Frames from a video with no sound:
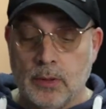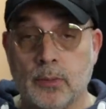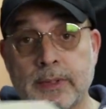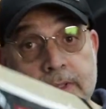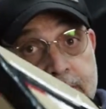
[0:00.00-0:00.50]

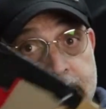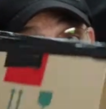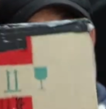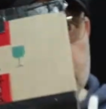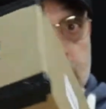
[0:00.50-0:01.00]
with
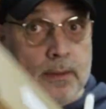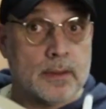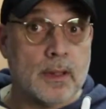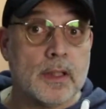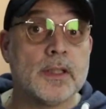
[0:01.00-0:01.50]
this
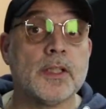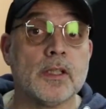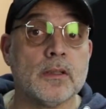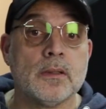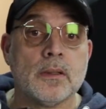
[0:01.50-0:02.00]

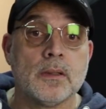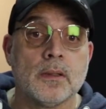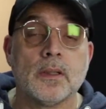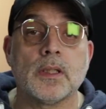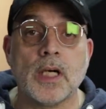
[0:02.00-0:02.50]
little
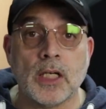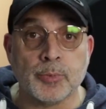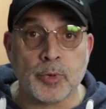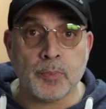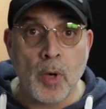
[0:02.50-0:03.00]

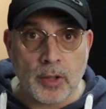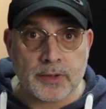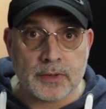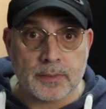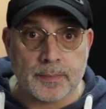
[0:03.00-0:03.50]
cardboard
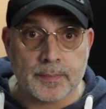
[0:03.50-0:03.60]
box.